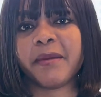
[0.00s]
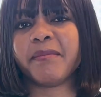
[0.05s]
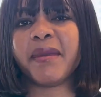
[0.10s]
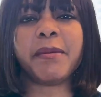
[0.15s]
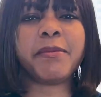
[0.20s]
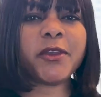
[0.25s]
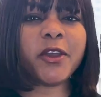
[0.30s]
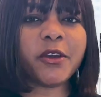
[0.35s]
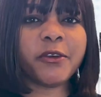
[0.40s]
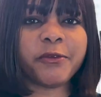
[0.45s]

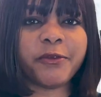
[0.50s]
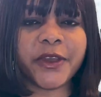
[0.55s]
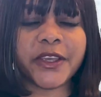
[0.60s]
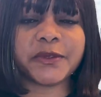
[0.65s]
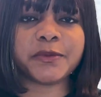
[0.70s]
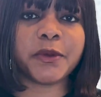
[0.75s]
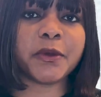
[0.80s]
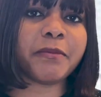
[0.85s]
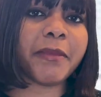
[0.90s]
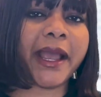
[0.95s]
maybe on
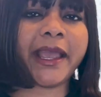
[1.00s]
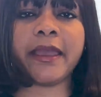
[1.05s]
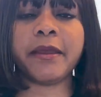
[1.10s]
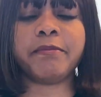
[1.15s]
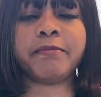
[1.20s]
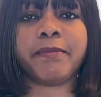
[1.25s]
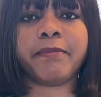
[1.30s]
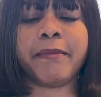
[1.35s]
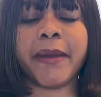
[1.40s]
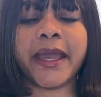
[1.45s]
Facebook
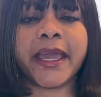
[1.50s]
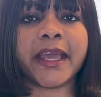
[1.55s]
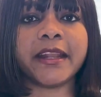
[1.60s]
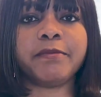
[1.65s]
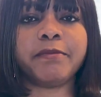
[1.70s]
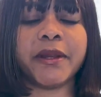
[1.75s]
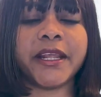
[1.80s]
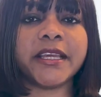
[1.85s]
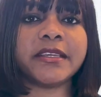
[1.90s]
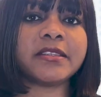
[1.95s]

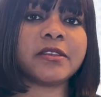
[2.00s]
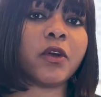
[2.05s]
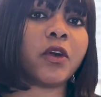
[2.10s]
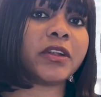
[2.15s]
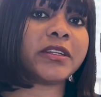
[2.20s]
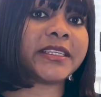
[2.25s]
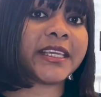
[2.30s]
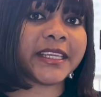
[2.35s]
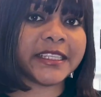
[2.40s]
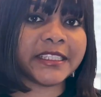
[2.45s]
Marketplace
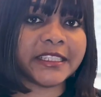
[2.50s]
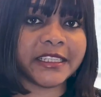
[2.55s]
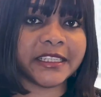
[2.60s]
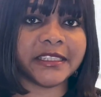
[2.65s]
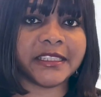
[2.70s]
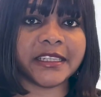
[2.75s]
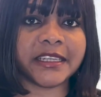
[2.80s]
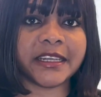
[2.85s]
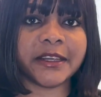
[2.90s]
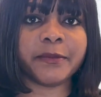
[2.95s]
or
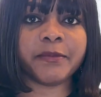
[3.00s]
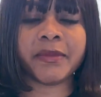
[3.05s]
Kijiji.